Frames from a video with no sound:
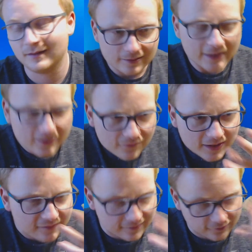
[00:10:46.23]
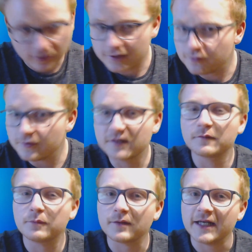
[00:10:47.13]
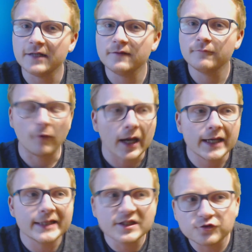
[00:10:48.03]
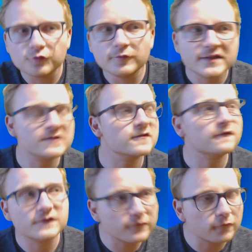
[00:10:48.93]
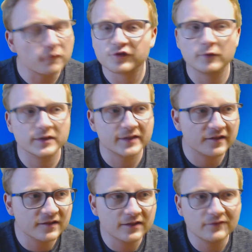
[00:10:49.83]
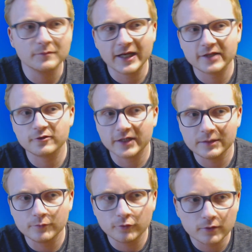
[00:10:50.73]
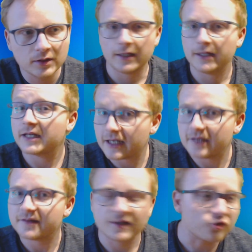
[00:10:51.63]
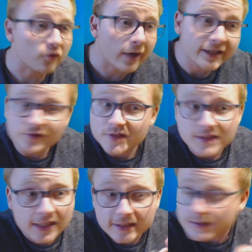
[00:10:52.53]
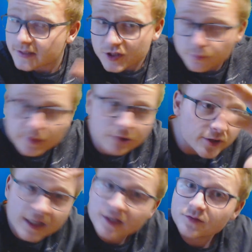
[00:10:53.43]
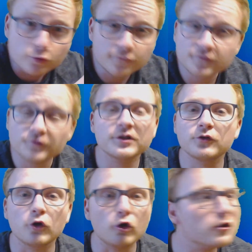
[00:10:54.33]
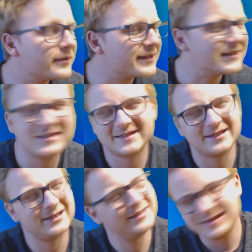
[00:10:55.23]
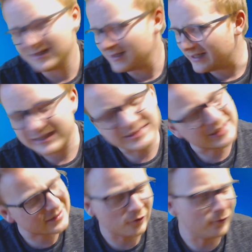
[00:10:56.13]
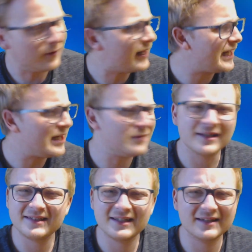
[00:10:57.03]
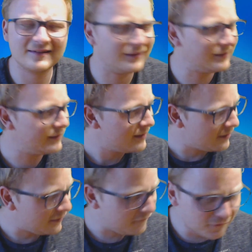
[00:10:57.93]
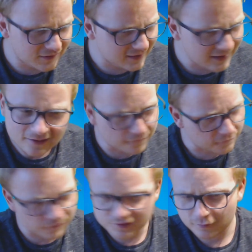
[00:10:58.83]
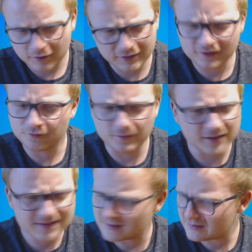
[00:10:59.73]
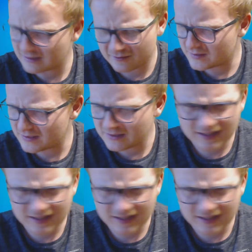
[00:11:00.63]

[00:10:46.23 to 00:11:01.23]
They even try to explain why the twist of the first one doesn't even matter anymore. And I guess they're trying to say that the spirit has moved to the doll, but it's just so lame. And if you've seen the first one, the twist, and then you see the